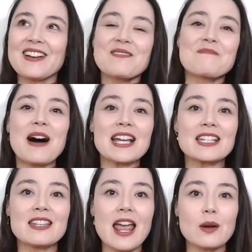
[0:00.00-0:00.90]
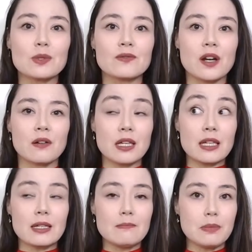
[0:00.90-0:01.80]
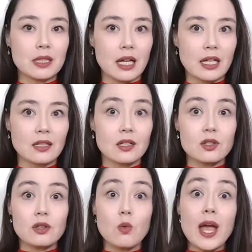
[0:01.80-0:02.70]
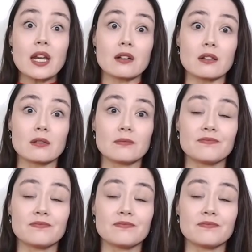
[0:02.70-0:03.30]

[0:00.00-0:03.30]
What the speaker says: My date was very impolite to the waiter.